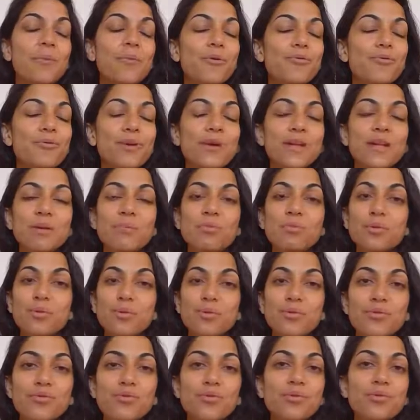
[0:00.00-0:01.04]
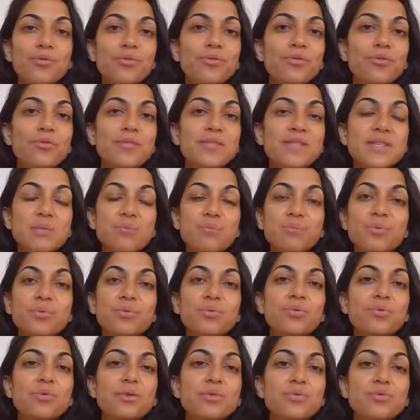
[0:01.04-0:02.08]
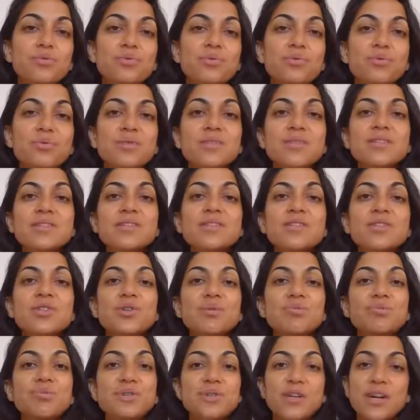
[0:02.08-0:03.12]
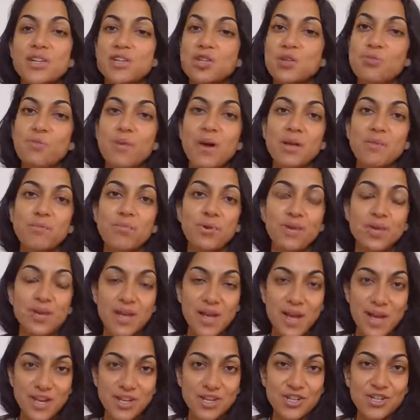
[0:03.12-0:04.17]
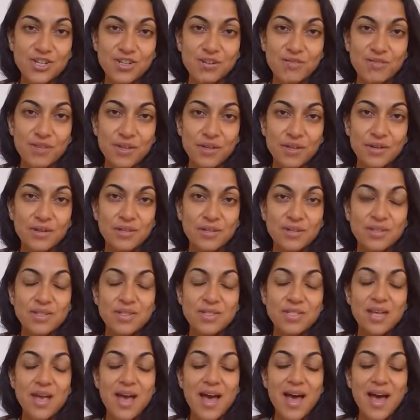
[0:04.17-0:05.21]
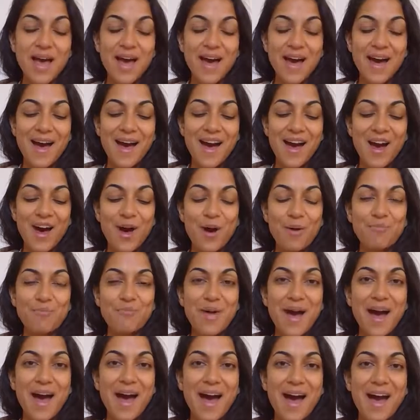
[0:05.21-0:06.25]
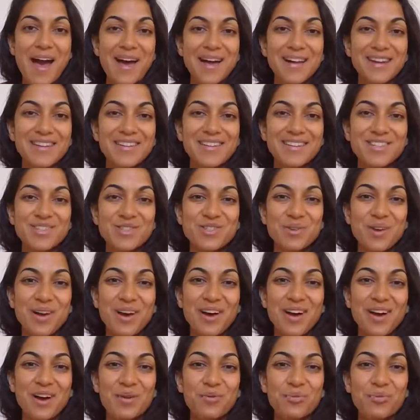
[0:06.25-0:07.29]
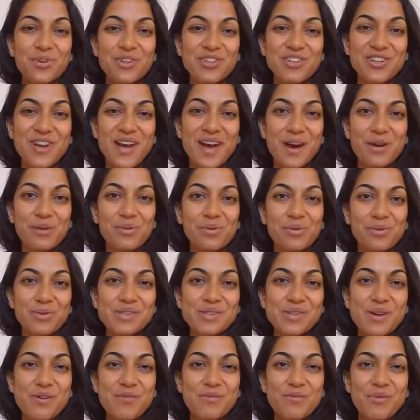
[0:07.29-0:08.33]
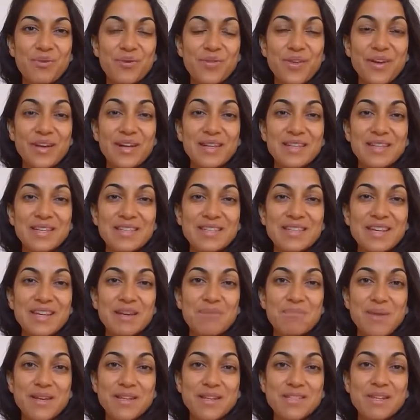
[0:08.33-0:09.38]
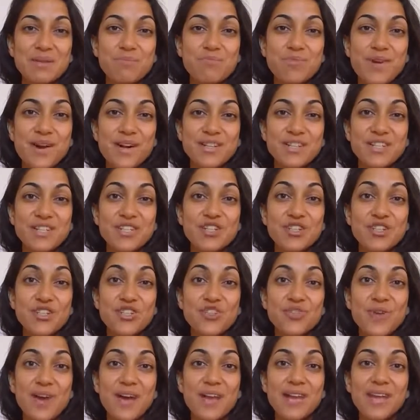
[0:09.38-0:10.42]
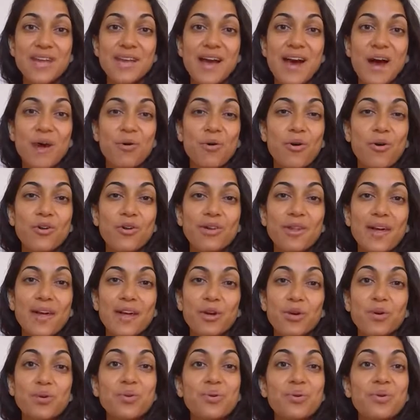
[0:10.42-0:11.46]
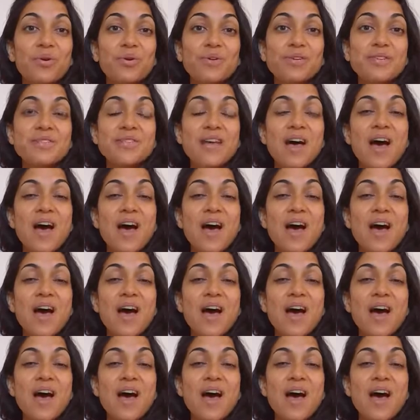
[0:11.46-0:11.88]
Really beautiful, simple tools to protect your mind, body, and energy fields. And watch out also for the Holistic Medicine Practitioner Training, our online course